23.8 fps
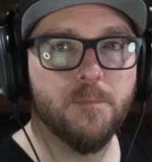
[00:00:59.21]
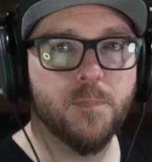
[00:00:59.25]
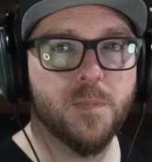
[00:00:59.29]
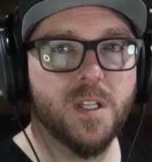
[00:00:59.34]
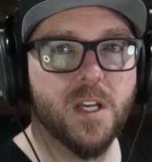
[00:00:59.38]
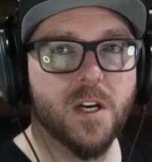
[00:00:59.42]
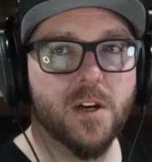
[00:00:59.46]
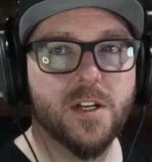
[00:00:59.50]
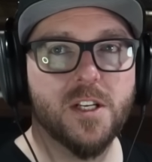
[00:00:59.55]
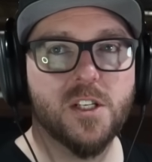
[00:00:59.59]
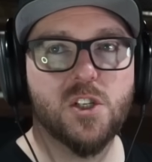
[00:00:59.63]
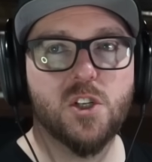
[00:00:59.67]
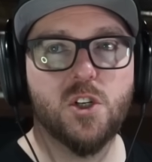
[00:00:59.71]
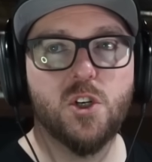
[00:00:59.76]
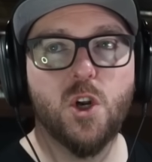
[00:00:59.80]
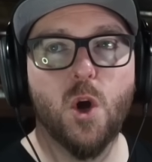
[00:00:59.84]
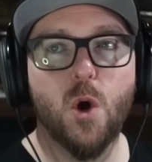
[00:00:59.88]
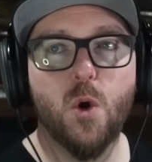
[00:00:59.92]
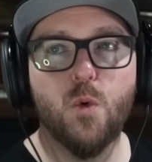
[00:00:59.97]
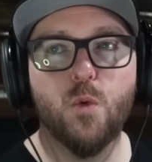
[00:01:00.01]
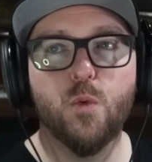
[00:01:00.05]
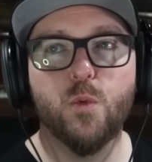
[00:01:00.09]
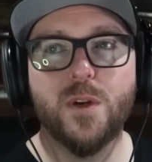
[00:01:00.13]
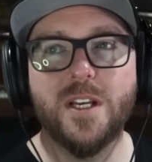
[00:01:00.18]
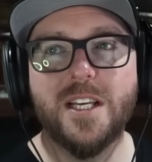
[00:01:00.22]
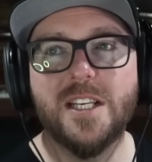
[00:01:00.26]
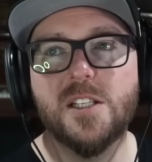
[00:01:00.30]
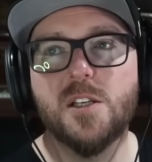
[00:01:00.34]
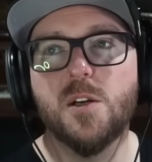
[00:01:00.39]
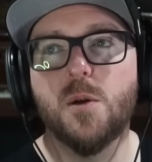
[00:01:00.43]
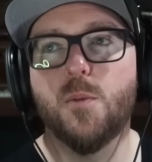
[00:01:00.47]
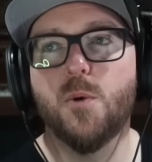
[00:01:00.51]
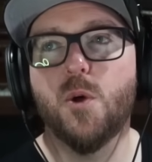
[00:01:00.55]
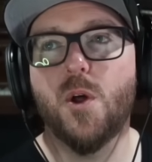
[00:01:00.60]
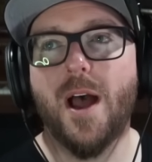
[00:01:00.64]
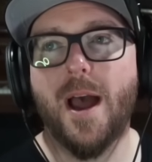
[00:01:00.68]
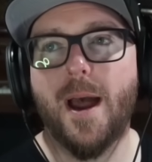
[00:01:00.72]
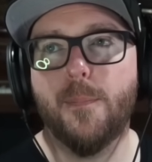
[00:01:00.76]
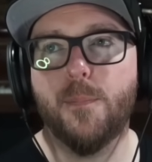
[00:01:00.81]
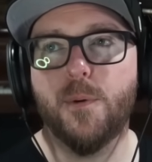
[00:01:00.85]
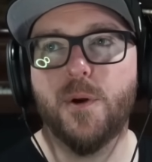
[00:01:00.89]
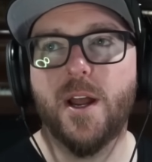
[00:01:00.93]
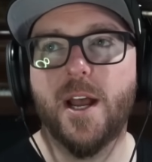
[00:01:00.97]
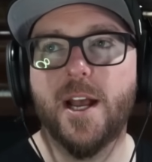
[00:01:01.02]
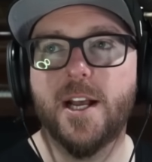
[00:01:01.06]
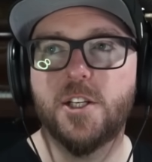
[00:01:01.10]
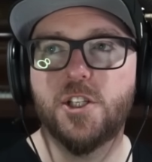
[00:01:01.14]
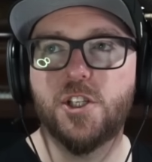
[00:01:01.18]
There is no reasonable
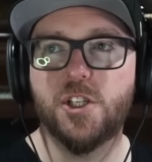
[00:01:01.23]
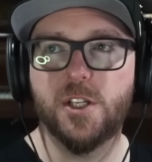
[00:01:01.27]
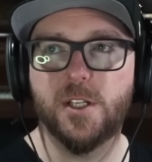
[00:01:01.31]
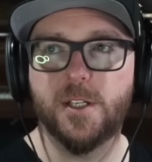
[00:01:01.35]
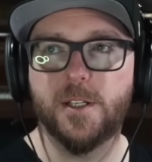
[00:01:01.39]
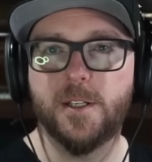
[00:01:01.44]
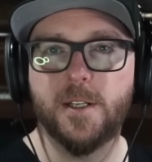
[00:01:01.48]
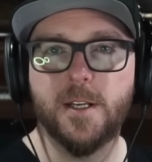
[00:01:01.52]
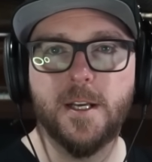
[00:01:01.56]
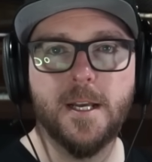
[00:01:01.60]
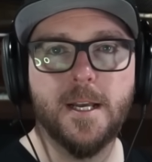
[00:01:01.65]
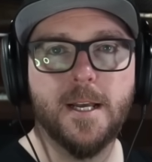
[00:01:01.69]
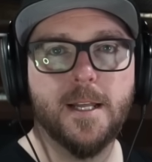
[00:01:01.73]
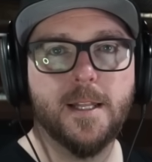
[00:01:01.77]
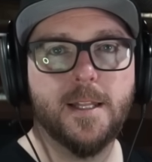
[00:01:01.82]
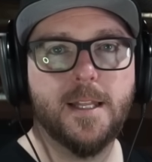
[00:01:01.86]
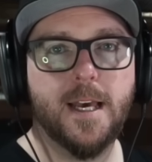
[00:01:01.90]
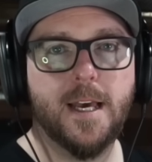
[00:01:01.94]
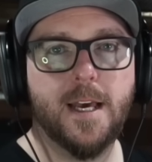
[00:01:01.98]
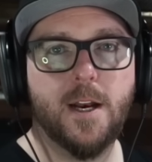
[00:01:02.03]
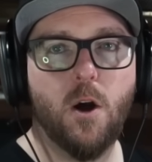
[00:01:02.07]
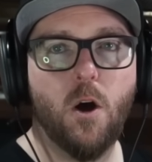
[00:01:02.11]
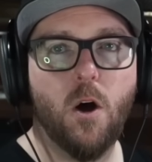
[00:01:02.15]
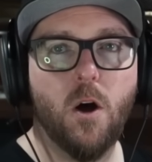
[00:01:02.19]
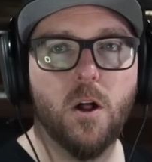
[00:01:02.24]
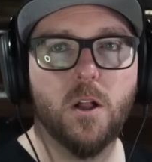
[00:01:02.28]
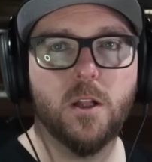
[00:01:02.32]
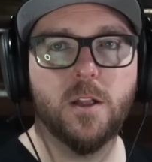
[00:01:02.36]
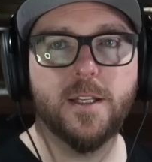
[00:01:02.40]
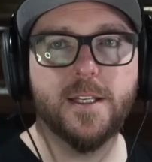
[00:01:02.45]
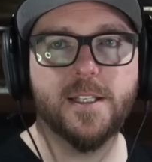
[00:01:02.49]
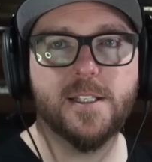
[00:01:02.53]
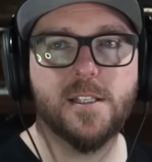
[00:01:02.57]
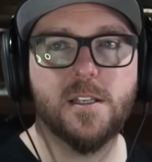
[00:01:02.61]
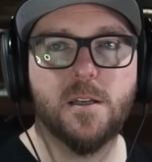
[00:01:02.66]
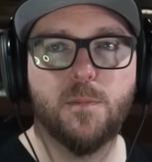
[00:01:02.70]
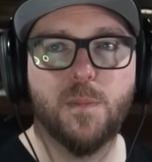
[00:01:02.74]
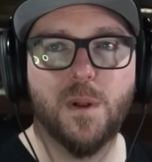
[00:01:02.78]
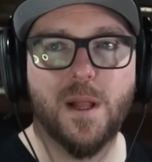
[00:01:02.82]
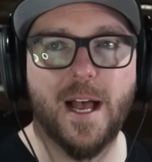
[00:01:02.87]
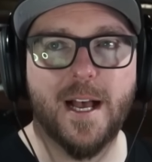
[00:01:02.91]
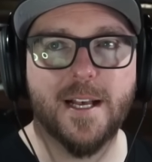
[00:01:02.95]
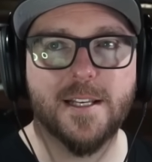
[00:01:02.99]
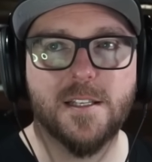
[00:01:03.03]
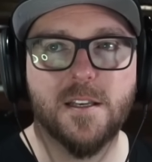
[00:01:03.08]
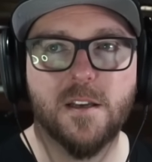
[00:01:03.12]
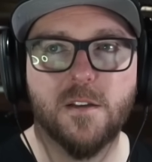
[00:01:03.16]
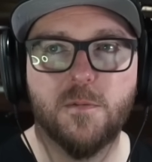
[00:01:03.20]
apprehension that all listed
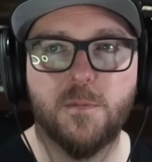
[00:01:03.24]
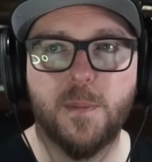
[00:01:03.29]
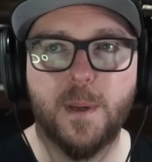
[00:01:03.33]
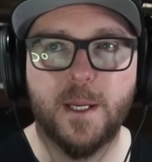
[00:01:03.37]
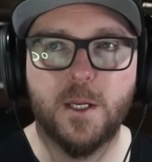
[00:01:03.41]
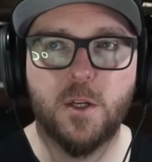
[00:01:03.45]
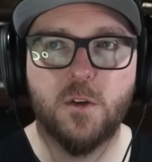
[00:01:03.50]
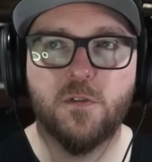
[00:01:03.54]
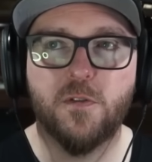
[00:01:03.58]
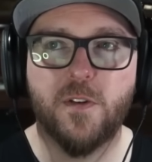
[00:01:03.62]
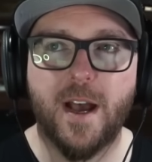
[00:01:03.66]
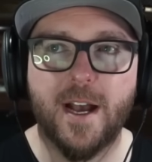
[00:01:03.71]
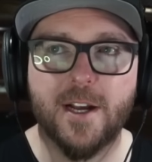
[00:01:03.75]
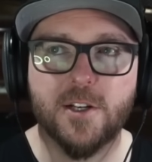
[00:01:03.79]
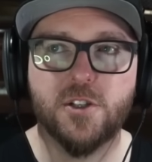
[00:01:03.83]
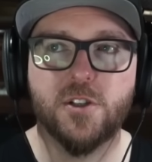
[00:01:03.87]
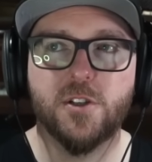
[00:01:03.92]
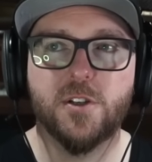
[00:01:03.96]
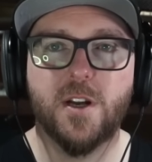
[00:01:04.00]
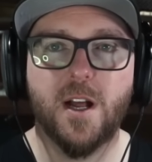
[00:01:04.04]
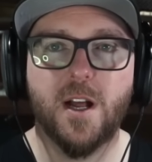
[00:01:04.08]
plastic manufactured